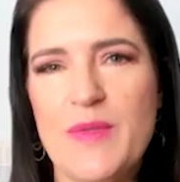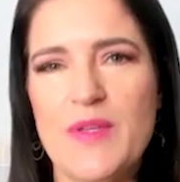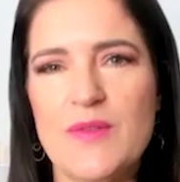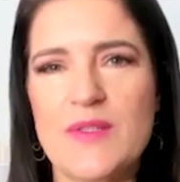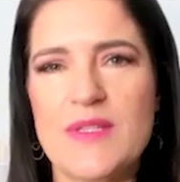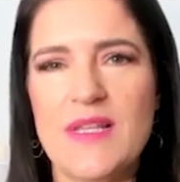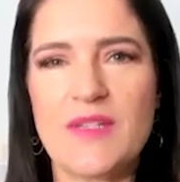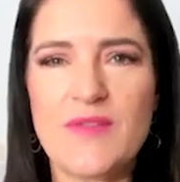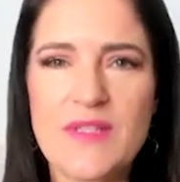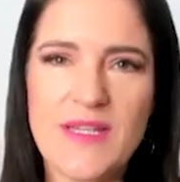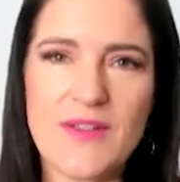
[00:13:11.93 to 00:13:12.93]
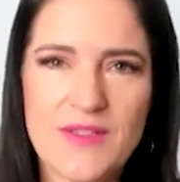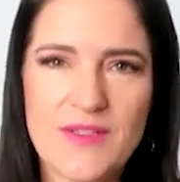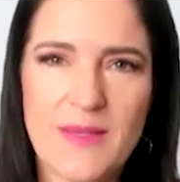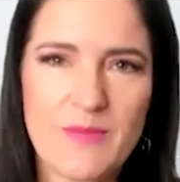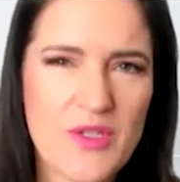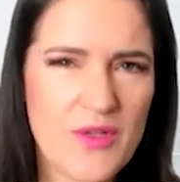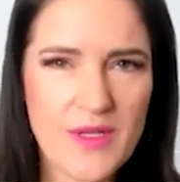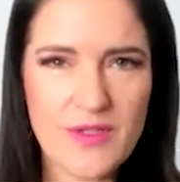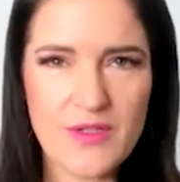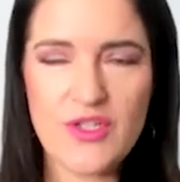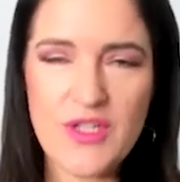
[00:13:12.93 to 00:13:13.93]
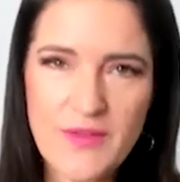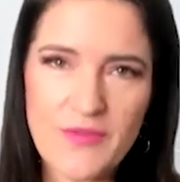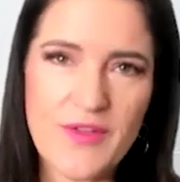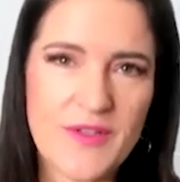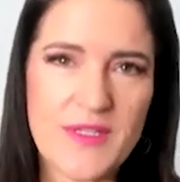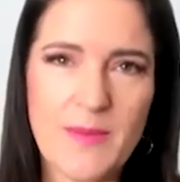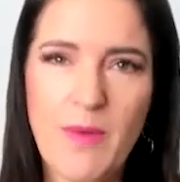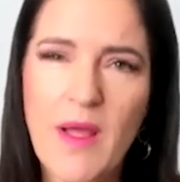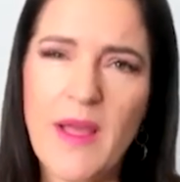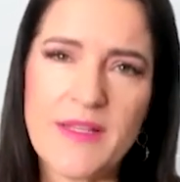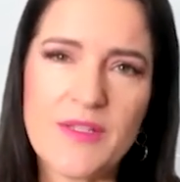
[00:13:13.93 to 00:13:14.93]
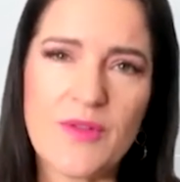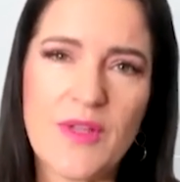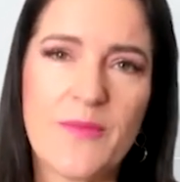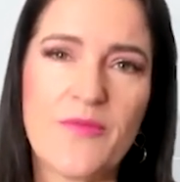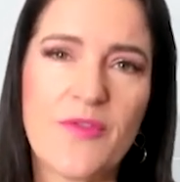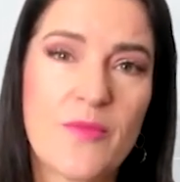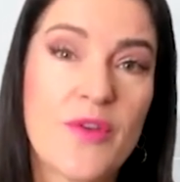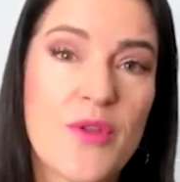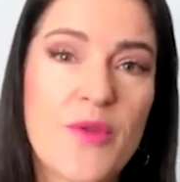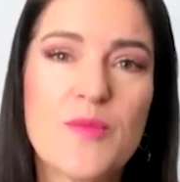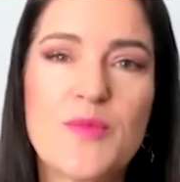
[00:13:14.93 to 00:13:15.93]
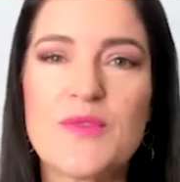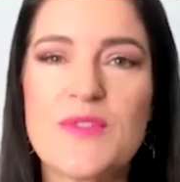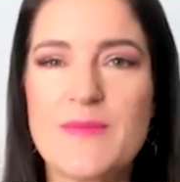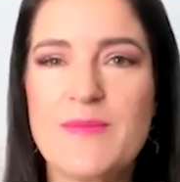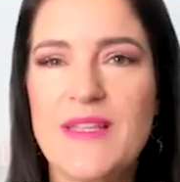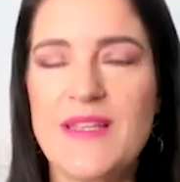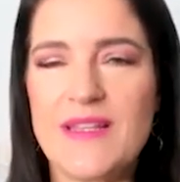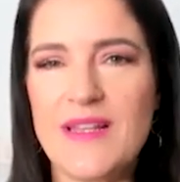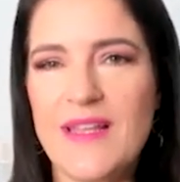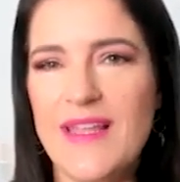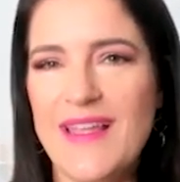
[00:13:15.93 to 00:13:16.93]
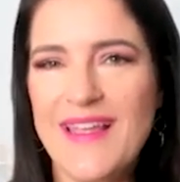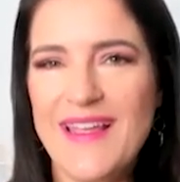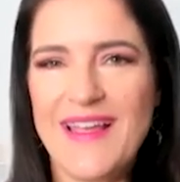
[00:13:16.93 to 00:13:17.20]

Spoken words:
because electricity consumption, you can shift your supply to come from renewables immediately,